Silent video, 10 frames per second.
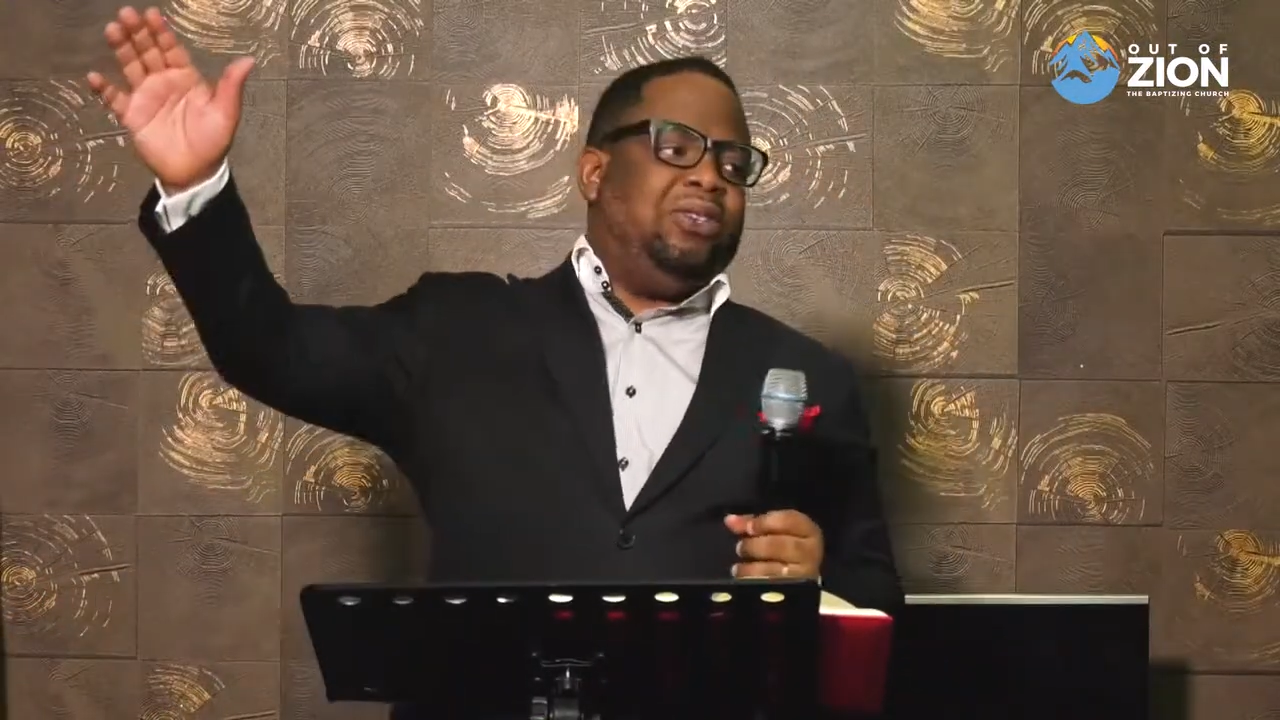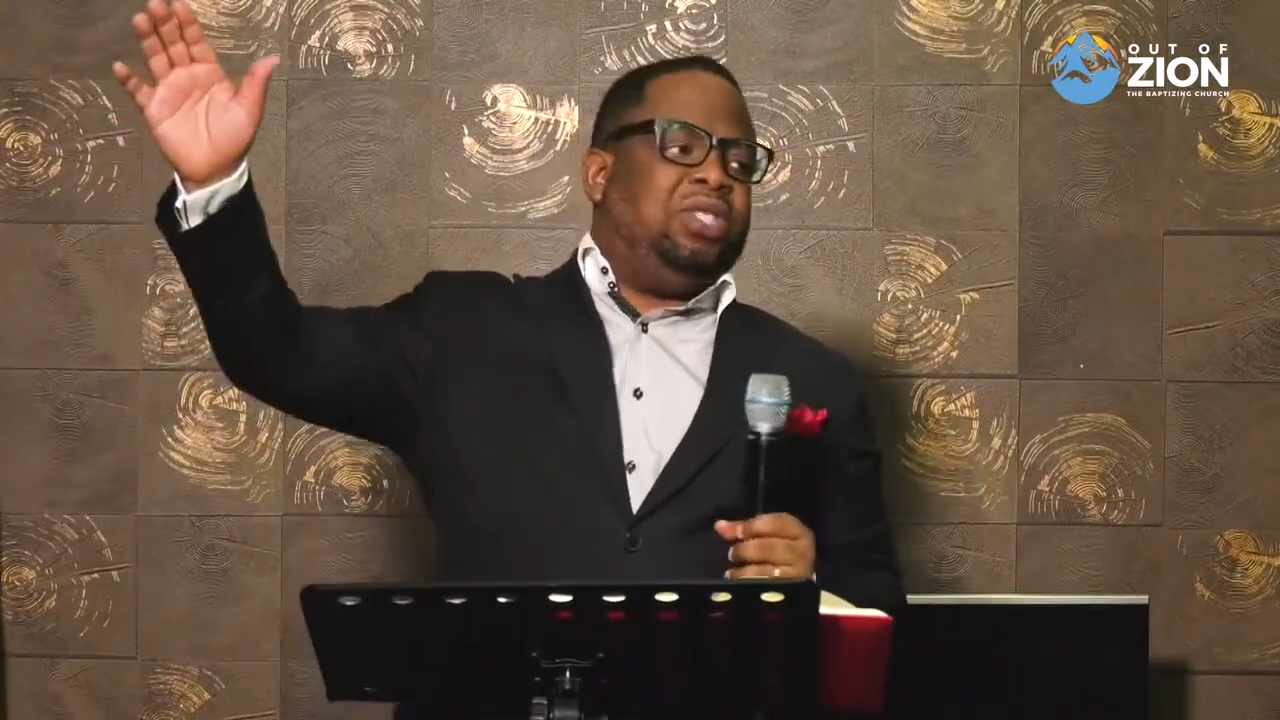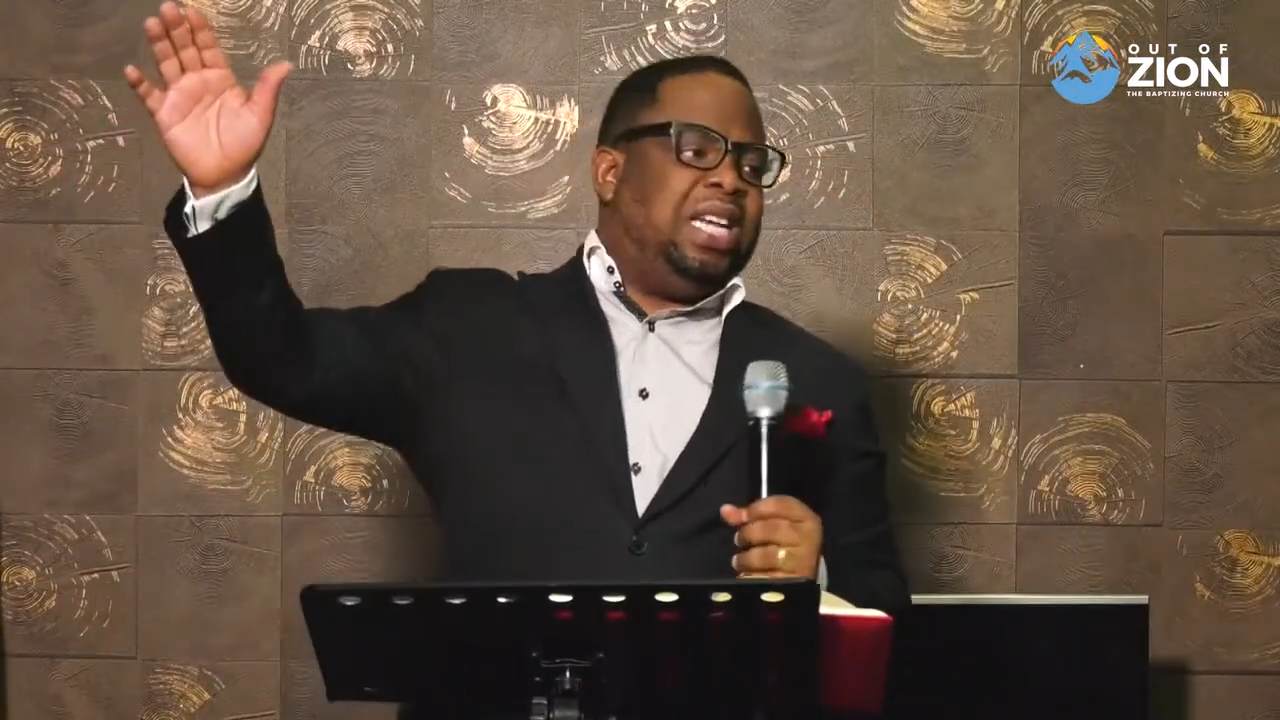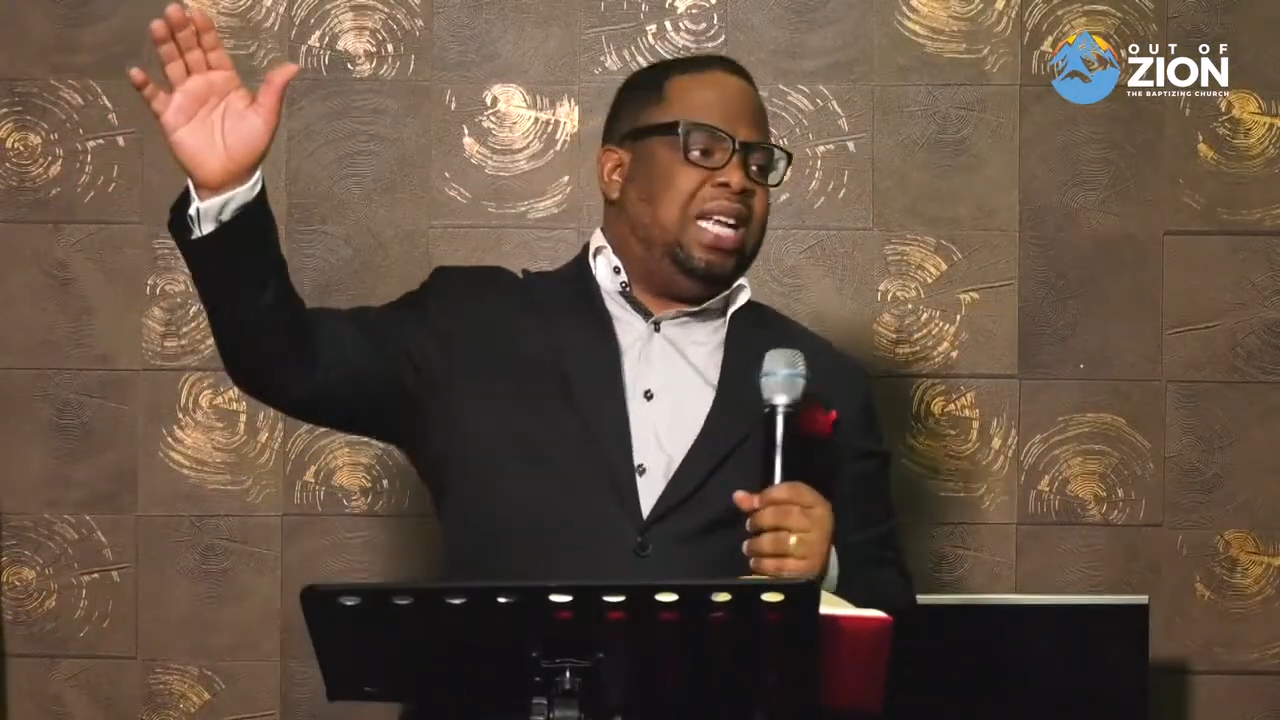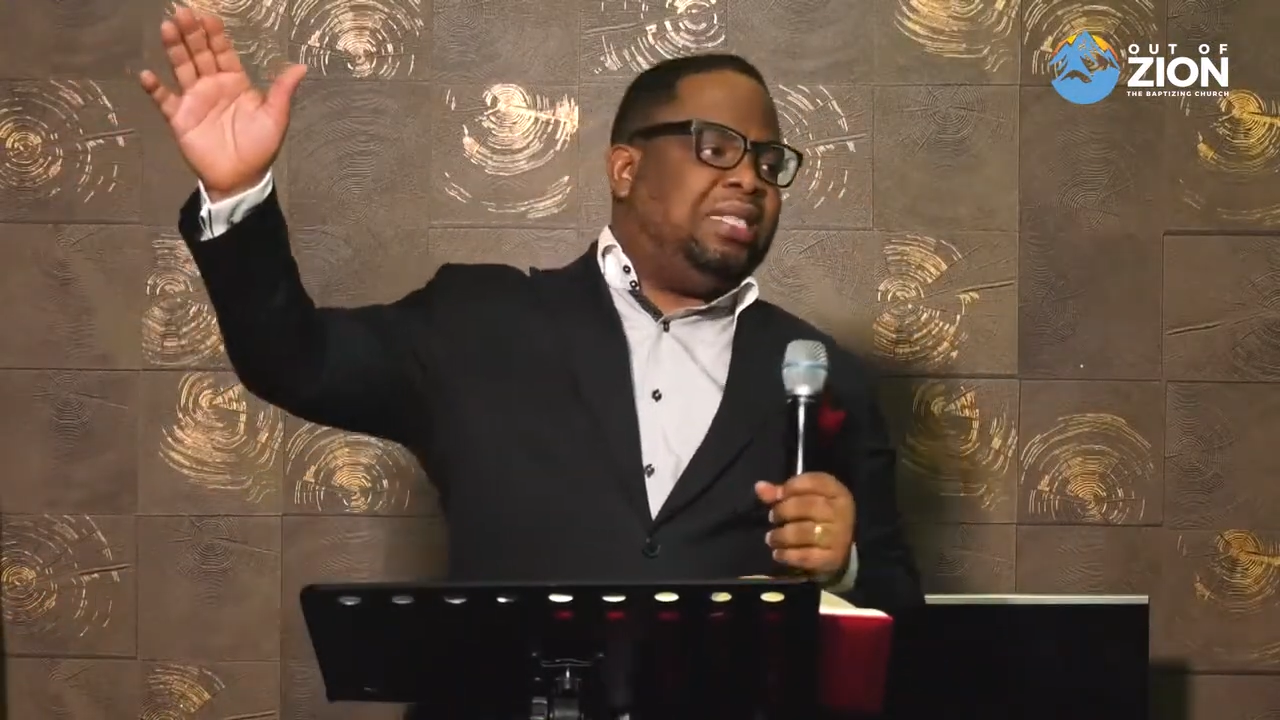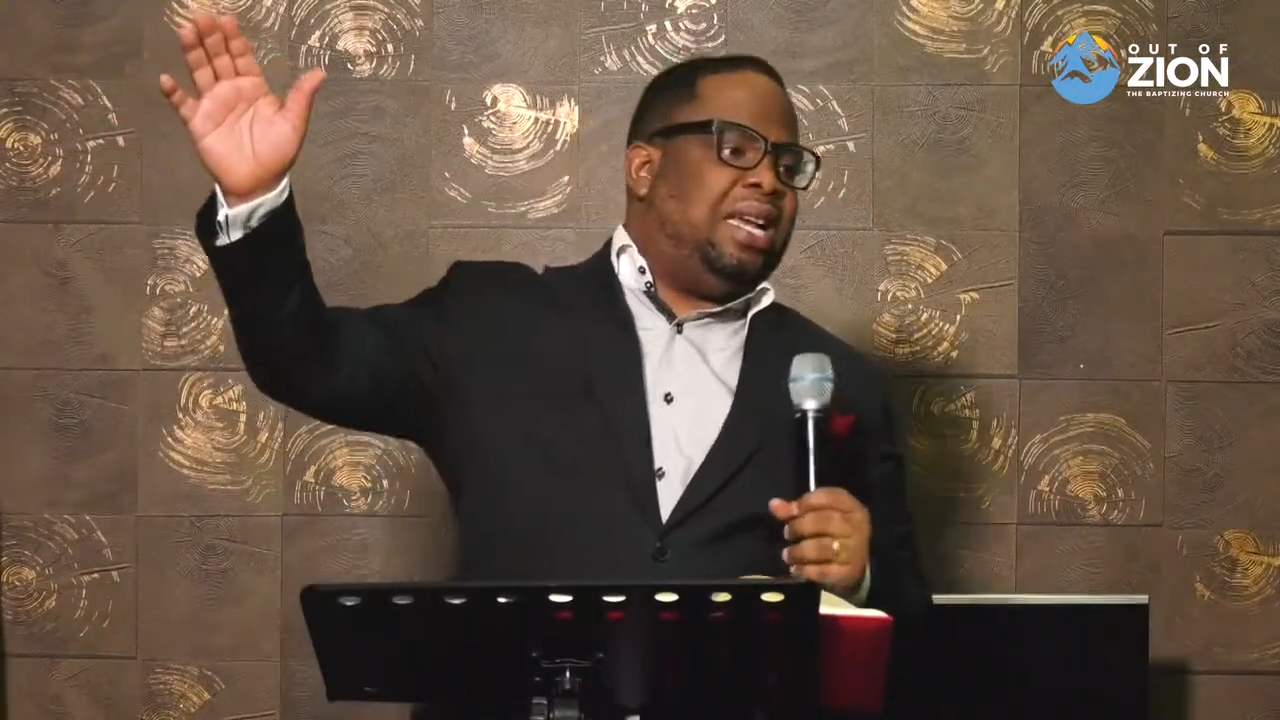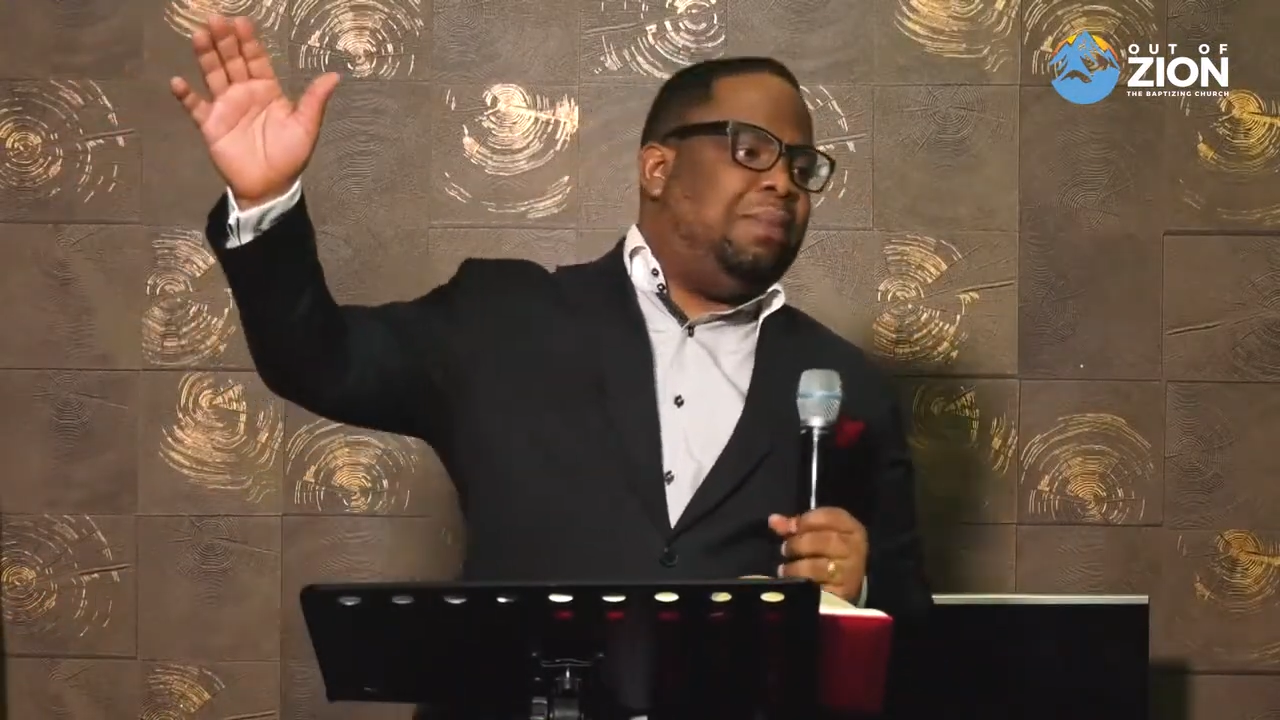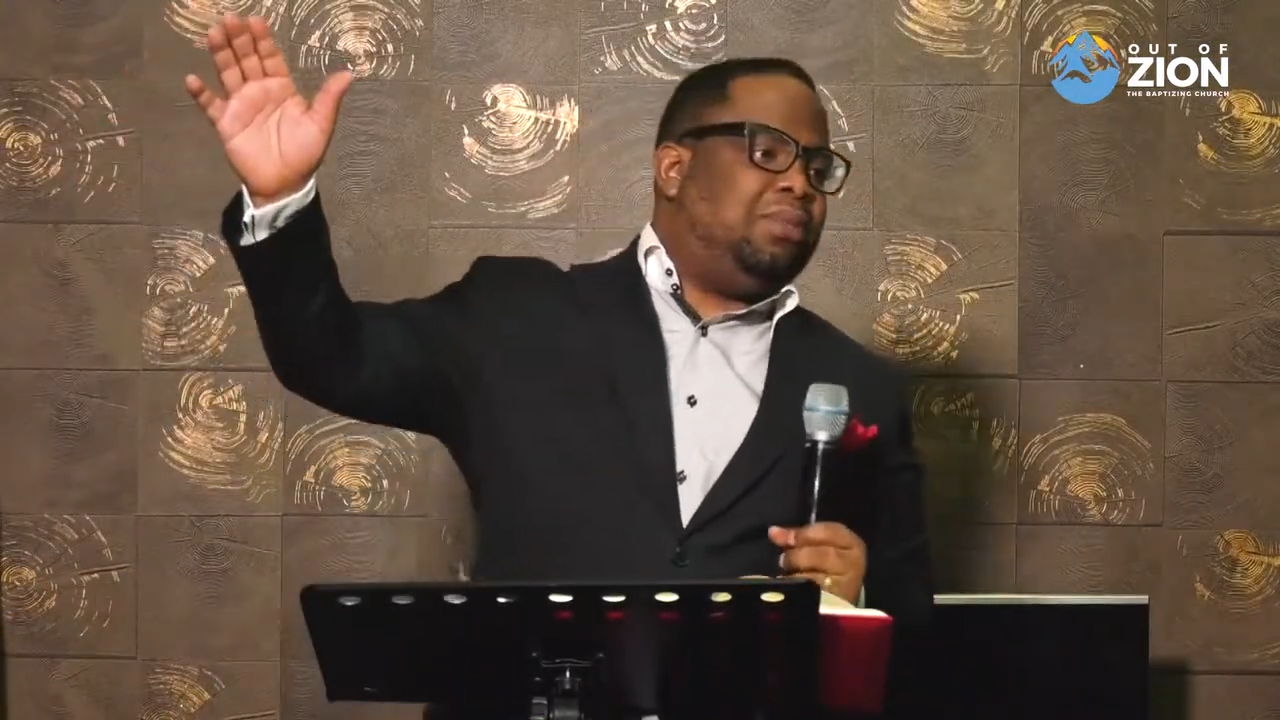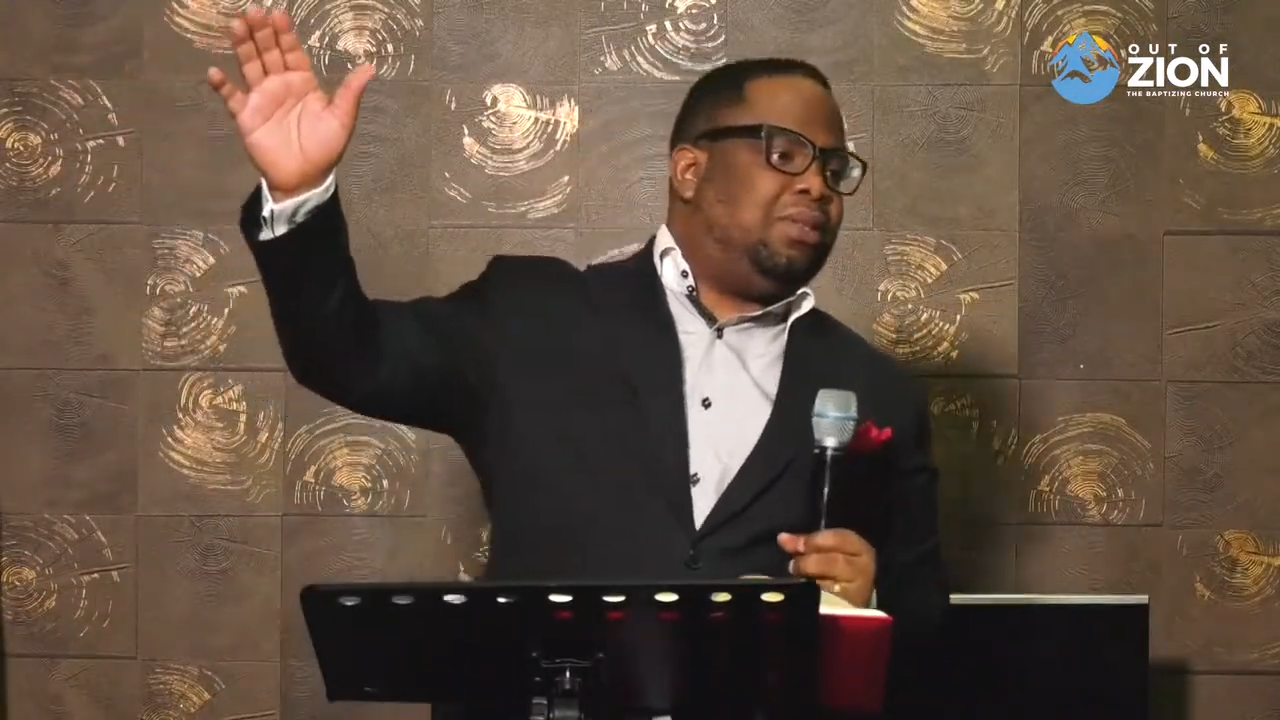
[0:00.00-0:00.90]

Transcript: to chant psalms.